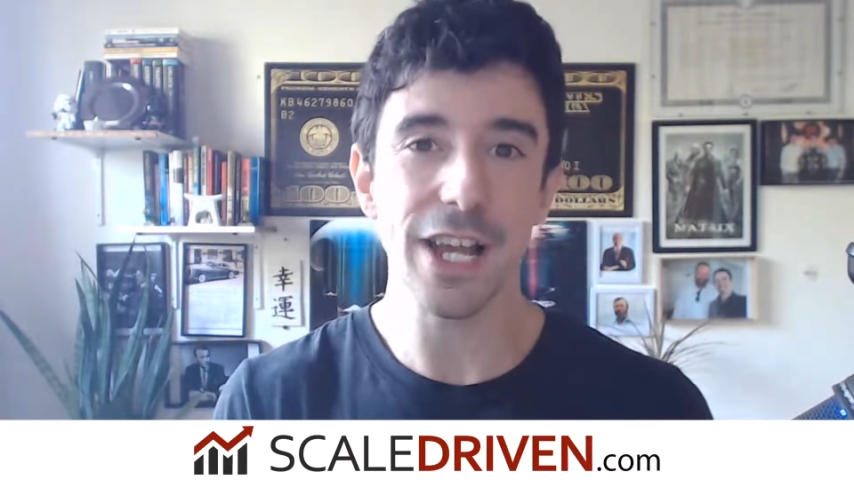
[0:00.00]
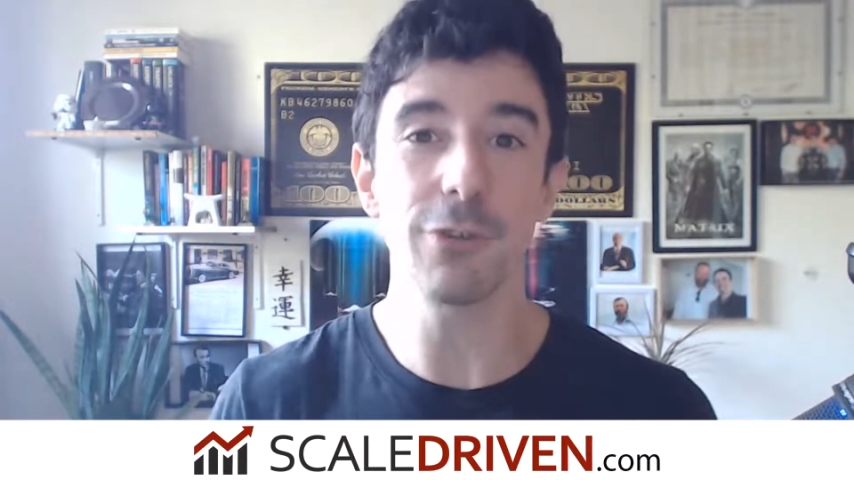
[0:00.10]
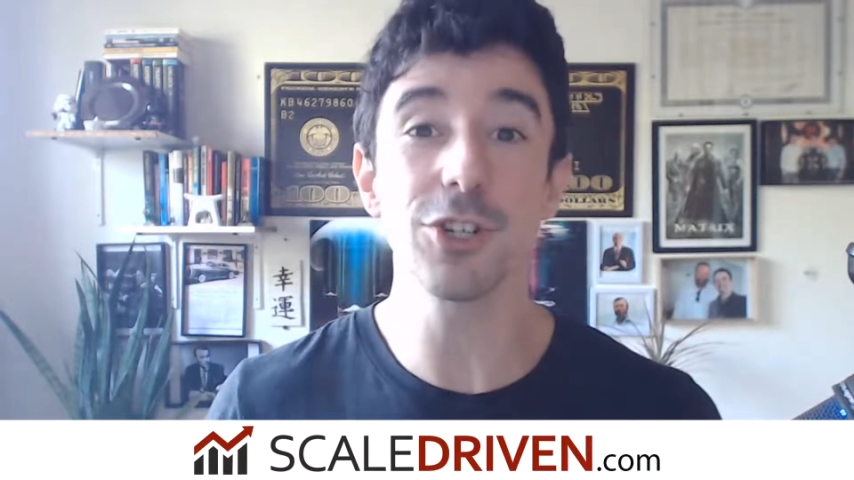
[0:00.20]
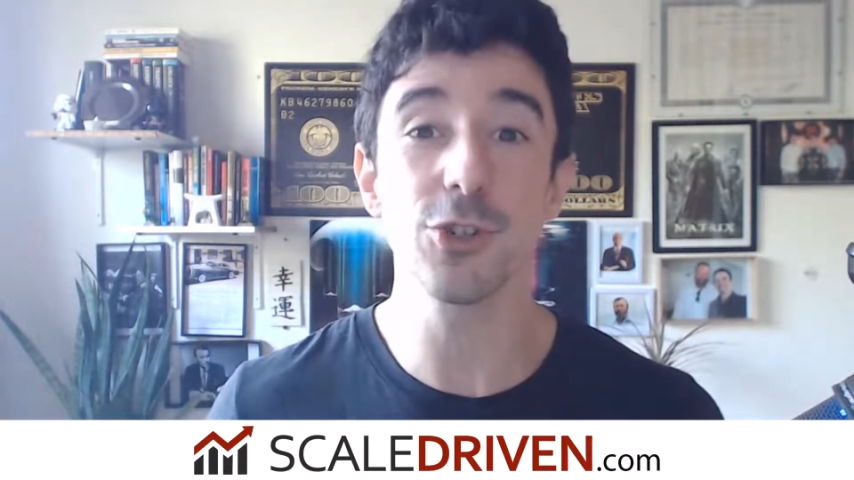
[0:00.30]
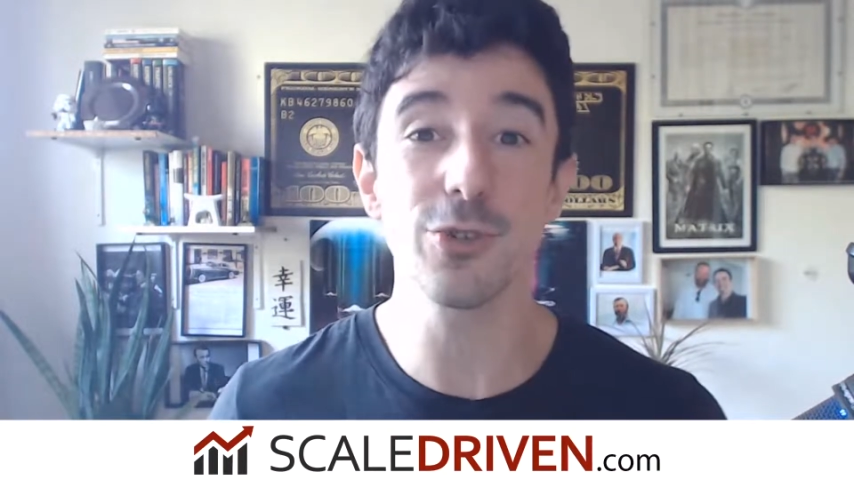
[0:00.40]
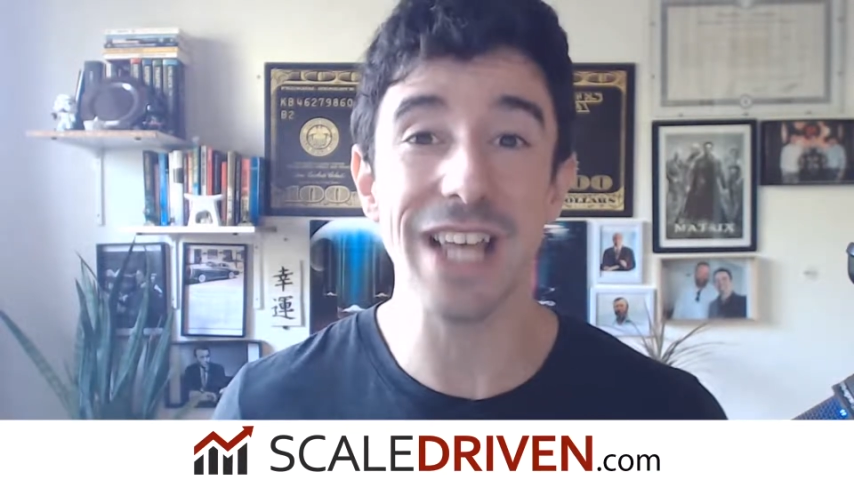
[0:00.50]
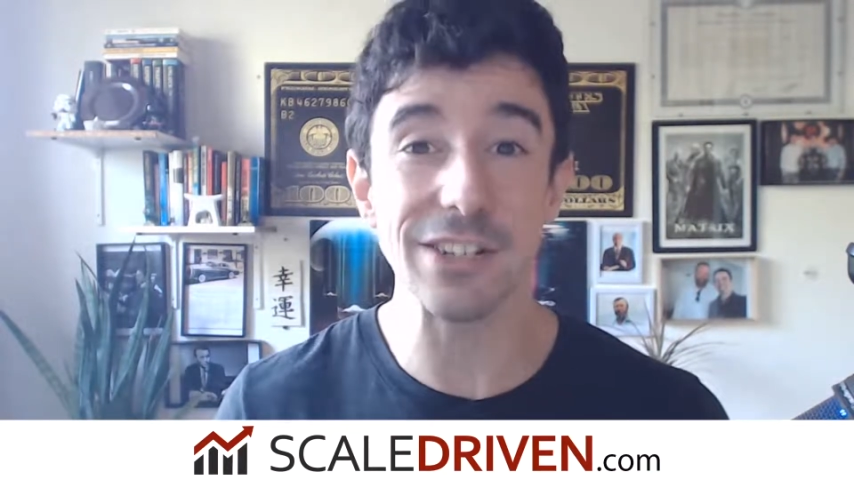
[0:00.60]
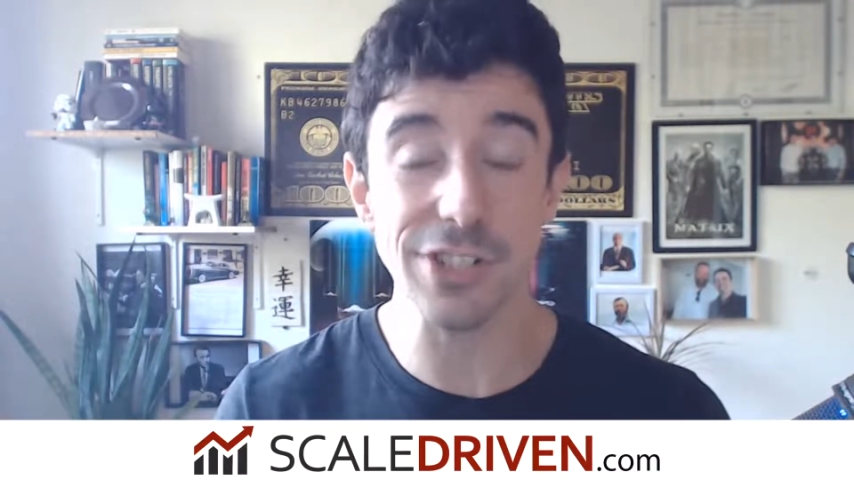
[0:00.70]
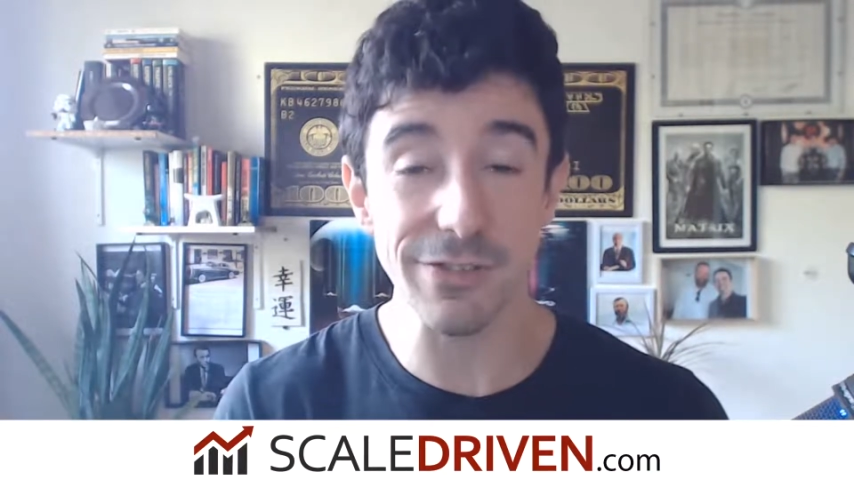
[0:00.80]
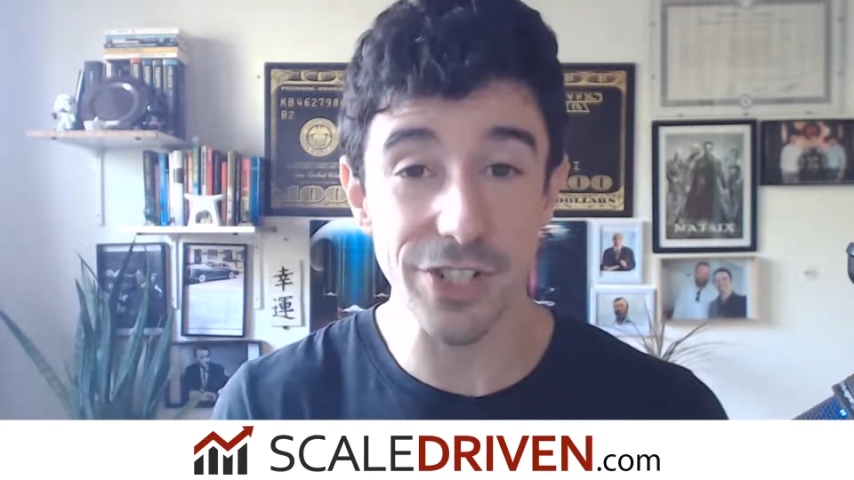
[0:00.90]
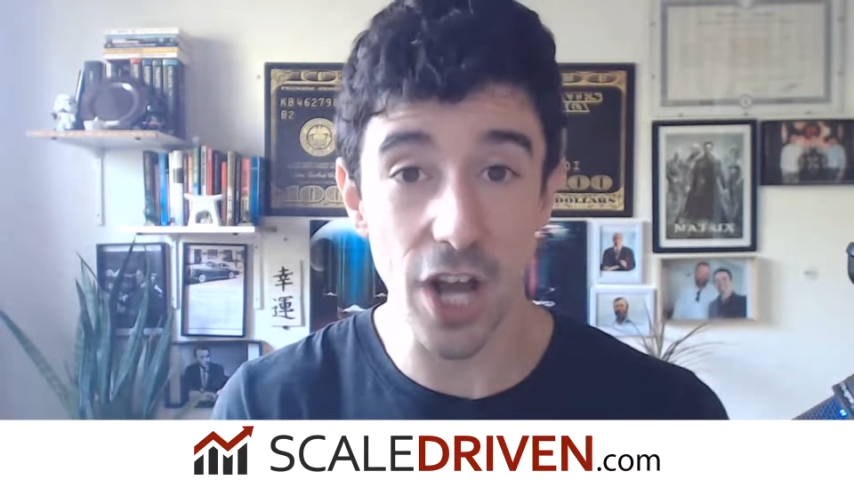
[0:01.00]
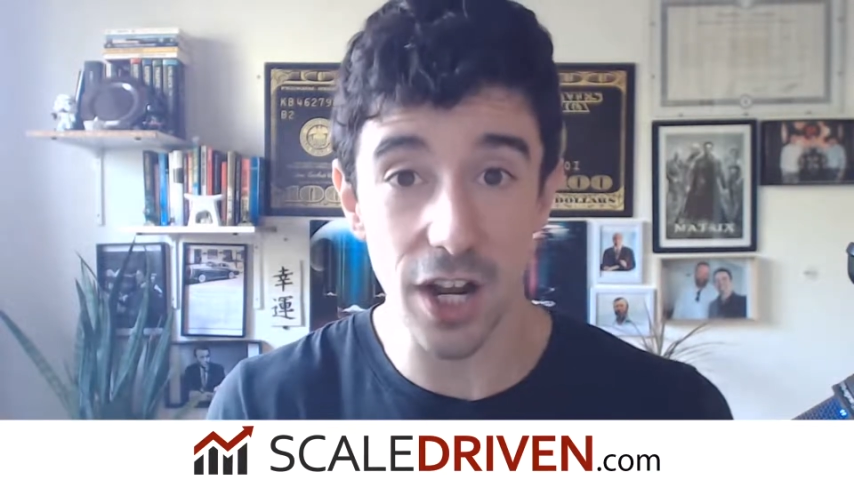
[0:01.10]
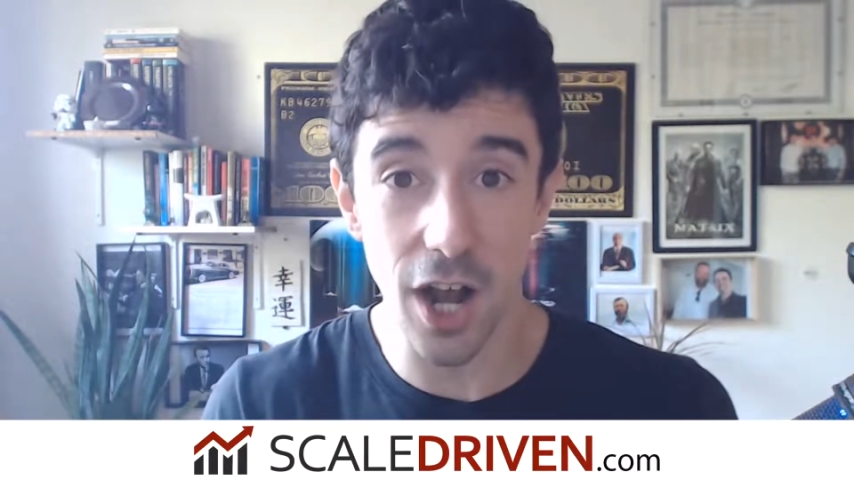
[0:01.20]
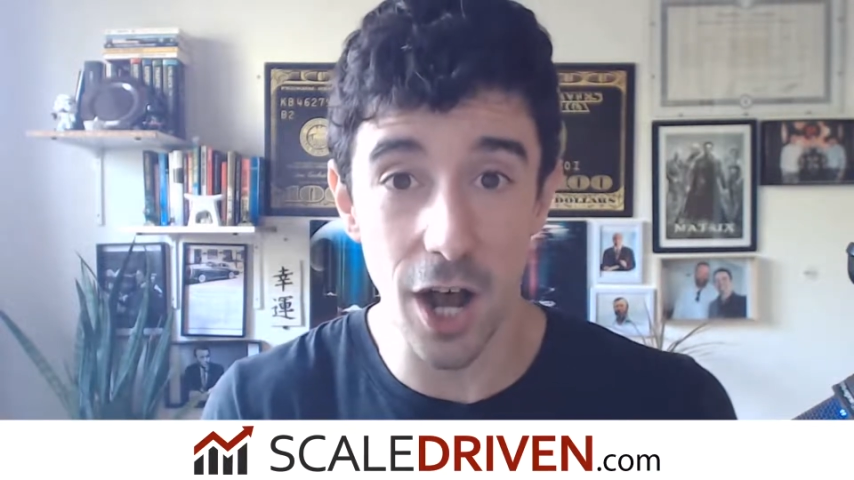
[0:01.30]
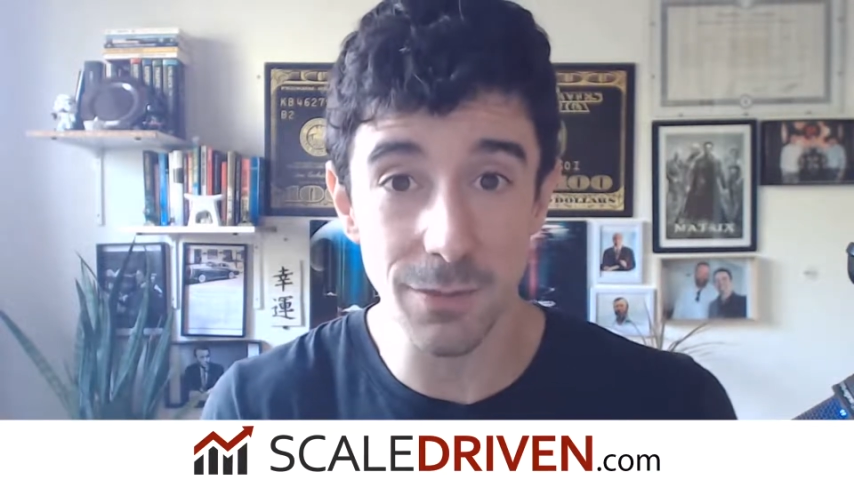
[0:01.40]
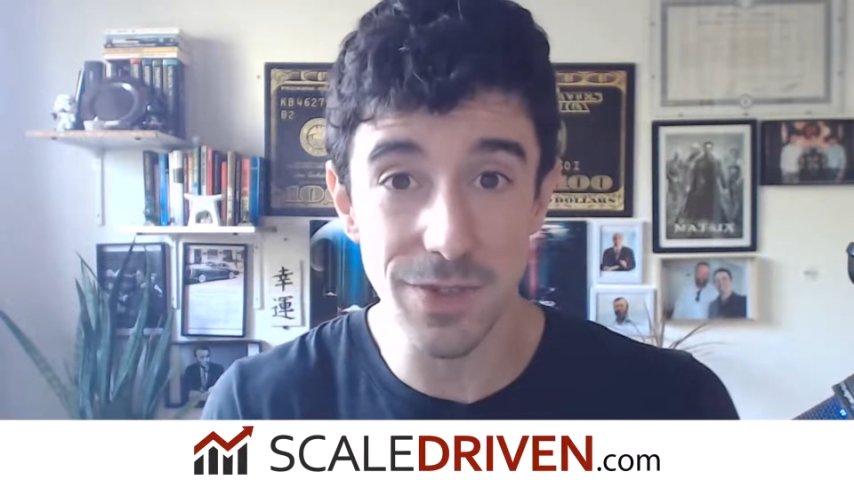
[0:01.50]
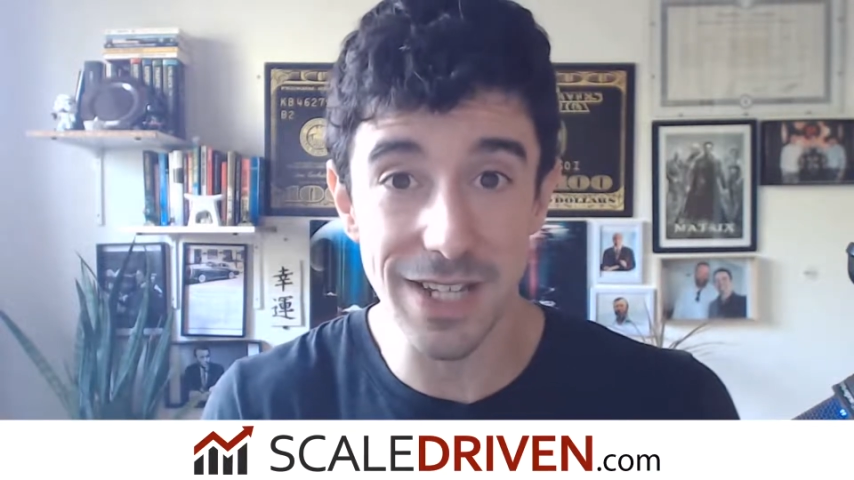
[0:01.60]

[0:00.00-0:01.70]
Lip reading: head over to scaledriven.com,